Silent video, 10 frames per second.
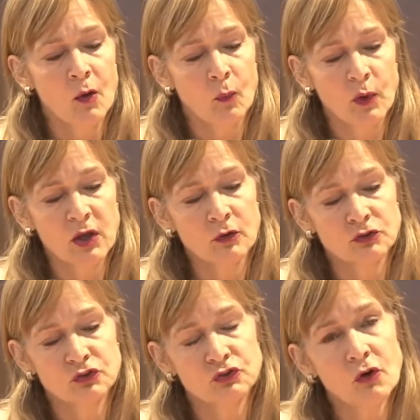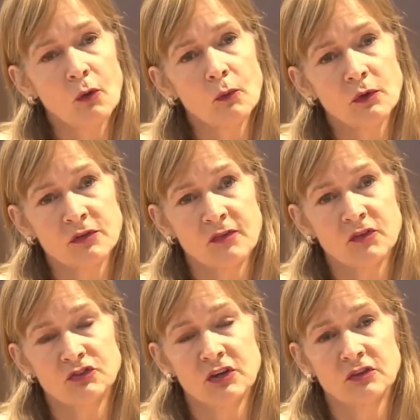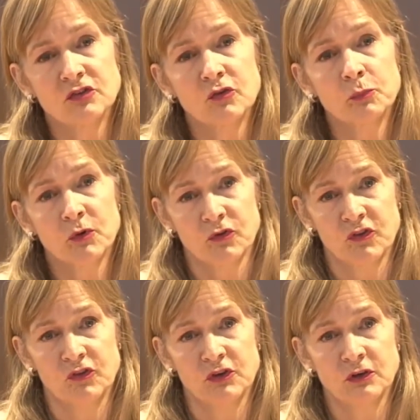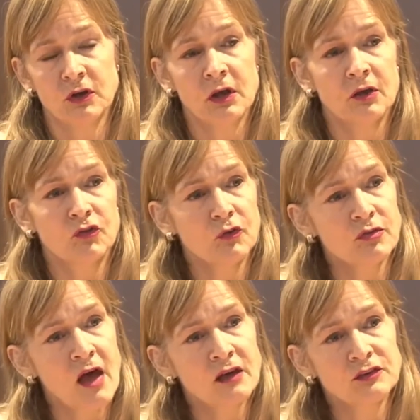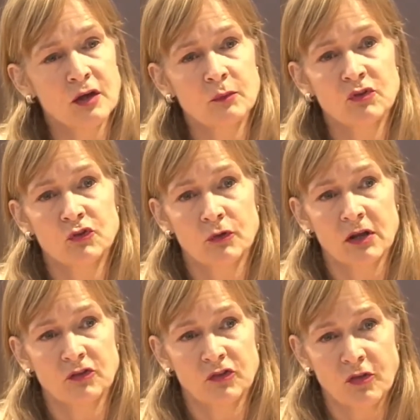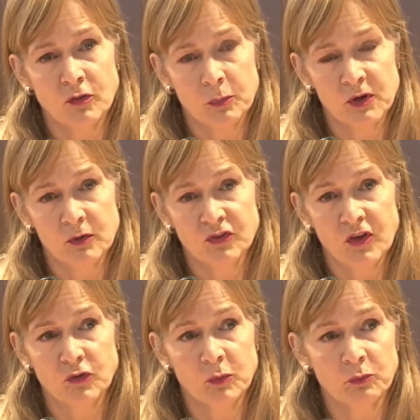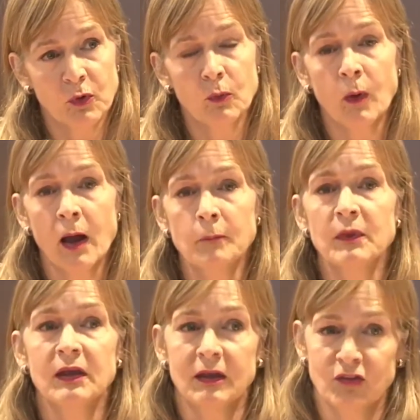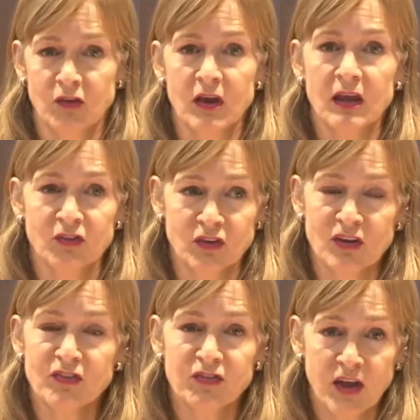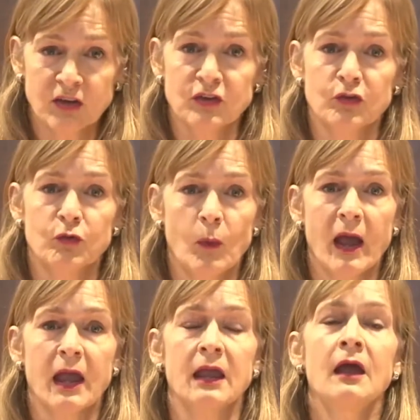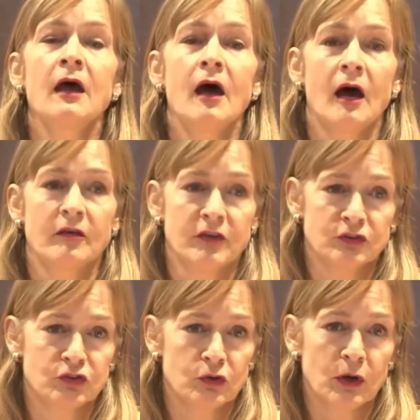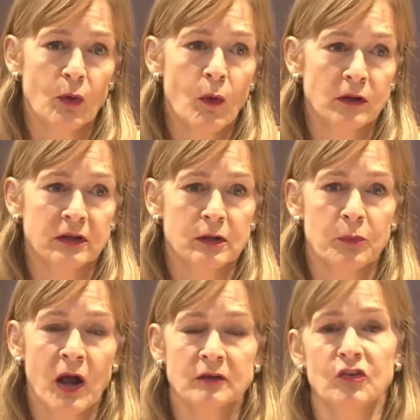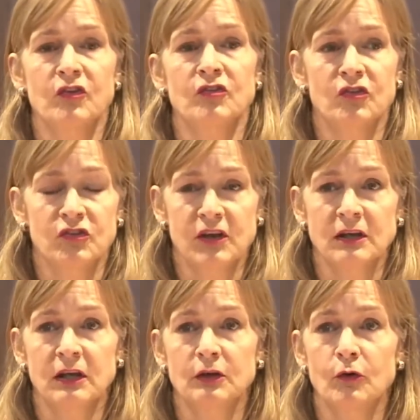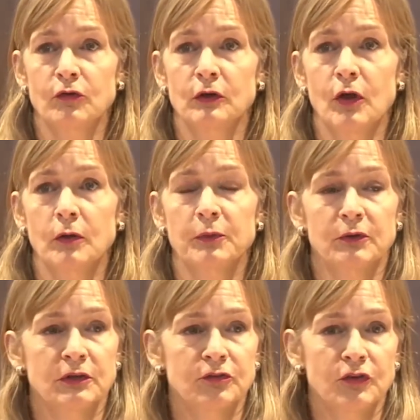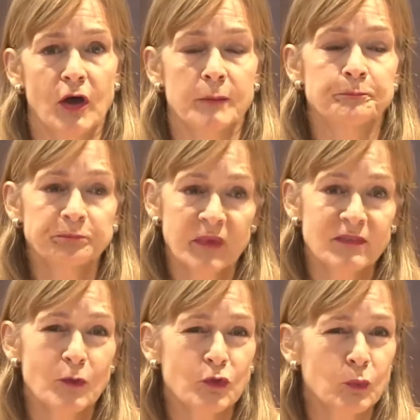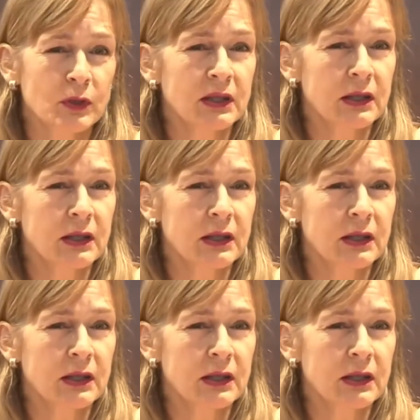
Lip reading: we could show that the changes persisted. So that demonstrates that the peer assessment program is an effective way of ensuring quality practice and sustaining it over a long period of time. That was a really